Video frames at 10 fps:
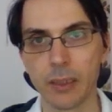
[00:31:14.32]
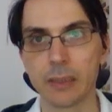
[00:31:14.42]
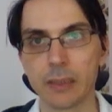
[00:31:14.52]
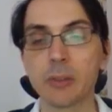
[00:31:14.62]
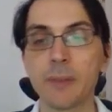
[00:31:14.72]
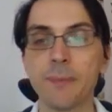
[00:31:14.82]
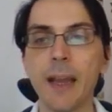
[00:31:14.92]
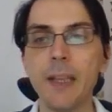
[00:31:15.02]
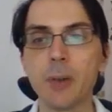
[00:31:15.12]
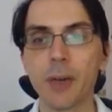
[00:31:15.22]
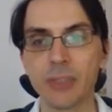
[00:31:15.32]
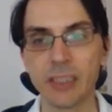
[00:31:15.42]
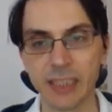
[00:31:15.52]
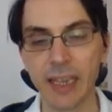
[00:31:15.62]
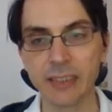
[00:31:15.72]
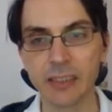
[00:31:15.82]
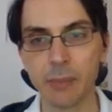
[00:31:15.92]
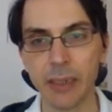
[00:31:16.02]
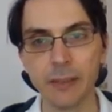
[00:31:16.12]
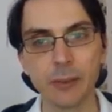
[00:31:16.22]
Now the value of this
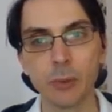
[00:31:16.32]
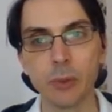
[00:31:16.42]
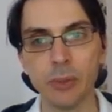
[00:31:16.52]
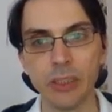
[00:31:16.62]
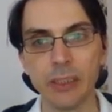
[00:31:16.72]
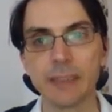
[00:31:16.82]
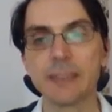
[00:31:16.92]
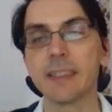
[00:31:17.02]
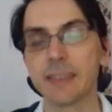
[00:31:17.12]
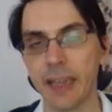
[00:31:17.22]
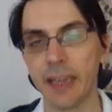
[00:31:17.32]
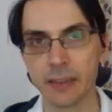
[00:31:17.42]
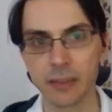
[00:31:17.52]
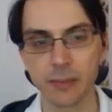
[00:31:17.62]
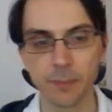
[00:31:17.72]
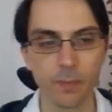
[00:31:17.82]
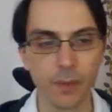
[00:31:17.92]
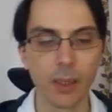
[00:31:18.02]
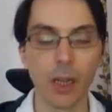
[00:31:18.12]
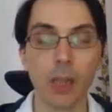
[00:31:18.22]
estimate will be theta hat.
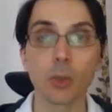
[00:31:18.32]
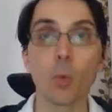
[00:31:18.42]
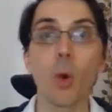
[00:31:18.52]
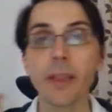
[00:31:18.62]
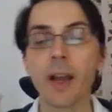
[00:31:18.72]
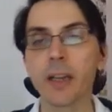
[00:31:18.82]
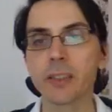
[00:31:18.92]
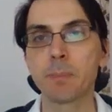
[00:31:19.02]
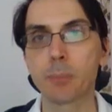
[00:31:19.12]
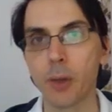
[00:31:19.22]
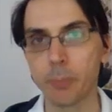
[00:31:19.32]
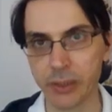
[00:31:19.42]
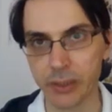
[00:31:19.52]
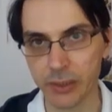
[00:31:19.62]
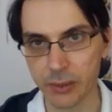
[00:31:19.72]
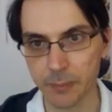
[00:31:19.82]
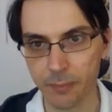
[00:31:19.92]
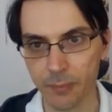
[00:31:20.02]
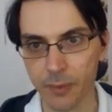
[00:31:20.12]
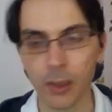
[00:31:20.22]
So what are the properties
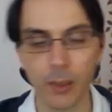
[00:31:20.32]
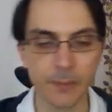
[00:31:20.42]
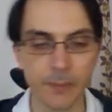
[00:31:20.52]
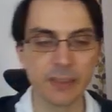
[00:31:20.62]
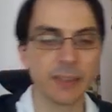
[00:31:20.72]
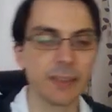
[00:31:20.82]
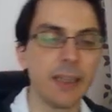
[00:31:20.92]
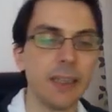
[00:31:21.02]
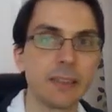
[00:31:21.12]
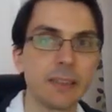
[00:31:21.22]
of this theta hat?